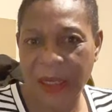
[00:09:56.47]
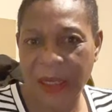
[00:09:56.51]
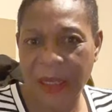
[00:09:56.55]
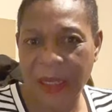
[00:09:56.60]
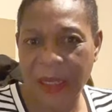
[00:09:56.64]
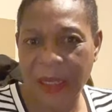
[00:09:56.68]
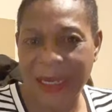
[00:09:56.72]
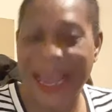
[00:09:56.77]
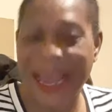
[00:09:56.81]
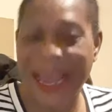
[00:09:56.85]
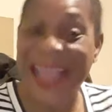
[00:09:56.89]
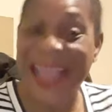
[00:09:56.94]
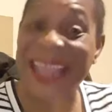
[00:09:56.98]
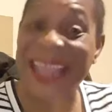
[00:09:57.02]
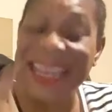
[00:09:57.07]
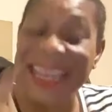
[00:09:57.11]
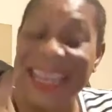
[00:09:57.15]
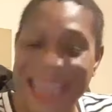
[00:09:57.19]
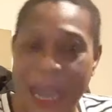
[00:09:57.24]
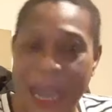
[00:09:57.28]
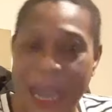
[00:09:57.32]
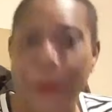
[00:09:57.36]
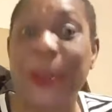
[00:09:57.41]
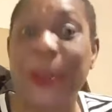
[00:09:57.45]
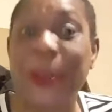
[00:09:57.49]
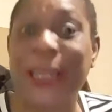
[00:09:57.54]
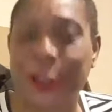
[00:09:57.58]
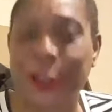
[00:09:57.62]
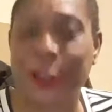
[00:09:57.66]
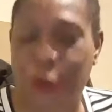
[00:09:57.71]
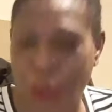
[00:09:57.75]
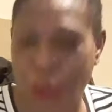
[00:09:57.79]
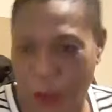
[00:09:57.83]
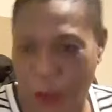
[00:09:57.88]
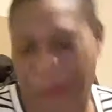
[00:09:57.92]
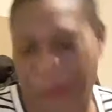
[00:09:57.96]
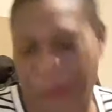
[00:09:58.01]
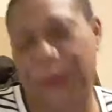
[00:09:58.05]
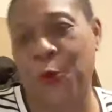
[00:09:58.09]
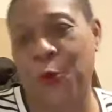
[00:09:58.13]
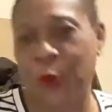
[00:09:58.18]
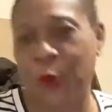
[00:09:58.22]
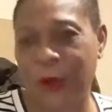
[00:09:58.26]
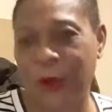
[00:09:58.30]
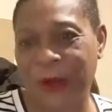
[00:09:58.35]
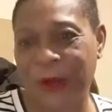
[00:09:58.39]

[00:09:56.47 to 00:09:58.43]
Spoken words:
Now inner we dey talk for.